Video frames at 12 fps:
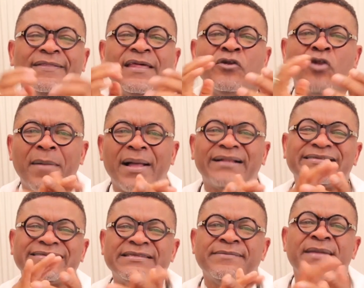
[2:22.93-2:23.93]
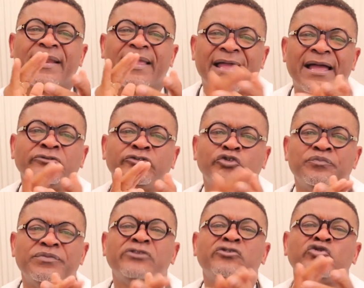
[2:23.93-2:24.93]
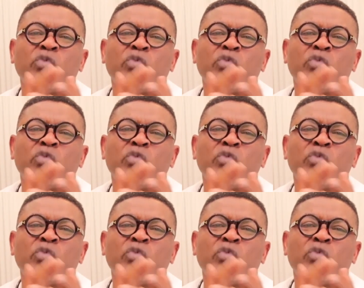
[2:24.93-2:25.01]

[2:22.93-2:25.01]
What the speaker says: The normal semen count should be